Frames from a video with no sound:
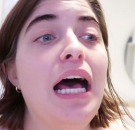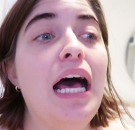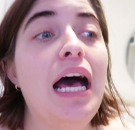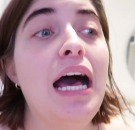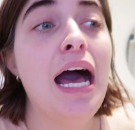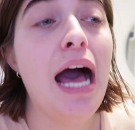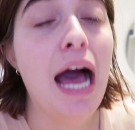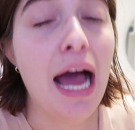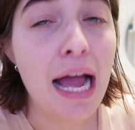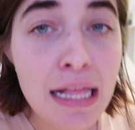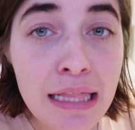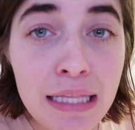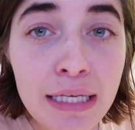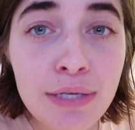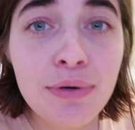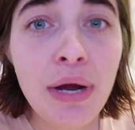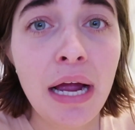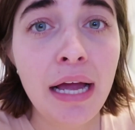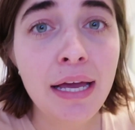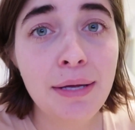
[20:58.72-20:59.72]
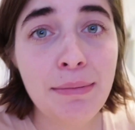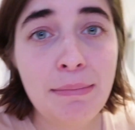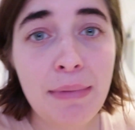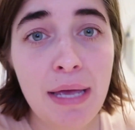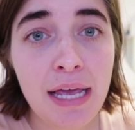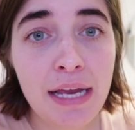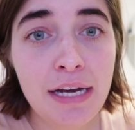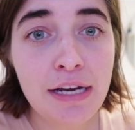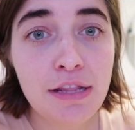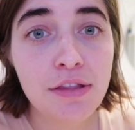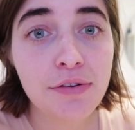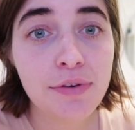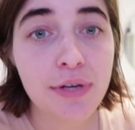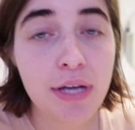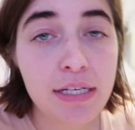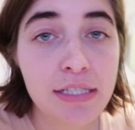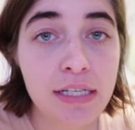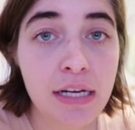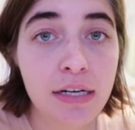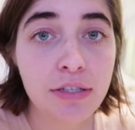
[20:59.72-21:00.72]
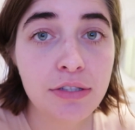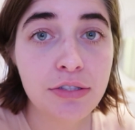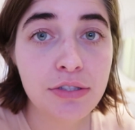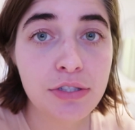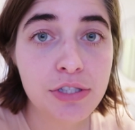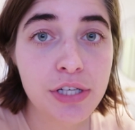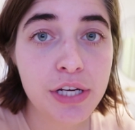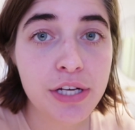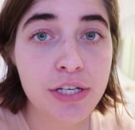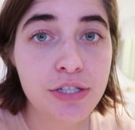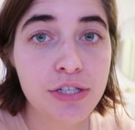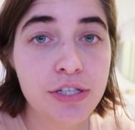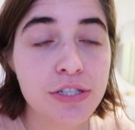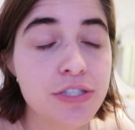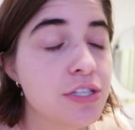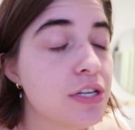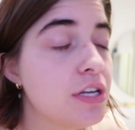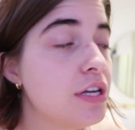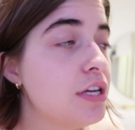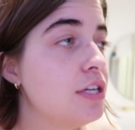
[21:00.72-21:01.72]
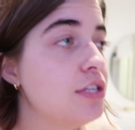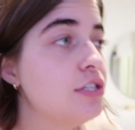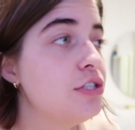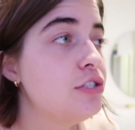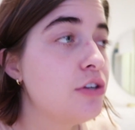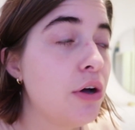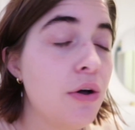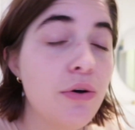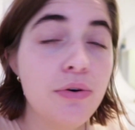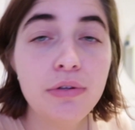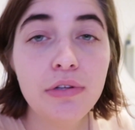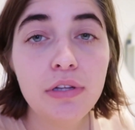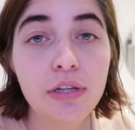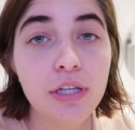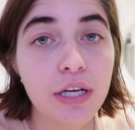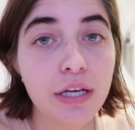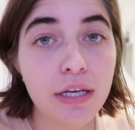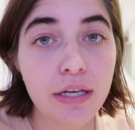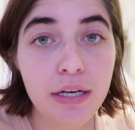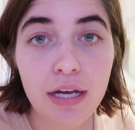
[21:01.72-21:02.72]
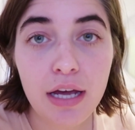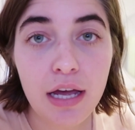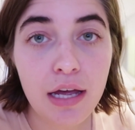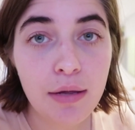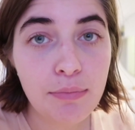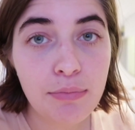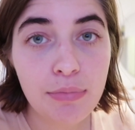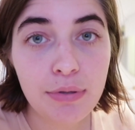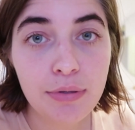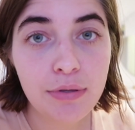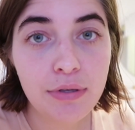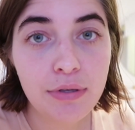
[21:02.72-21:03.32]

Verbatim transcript: Highly recommend Three Identical Strangers. Don't look it up.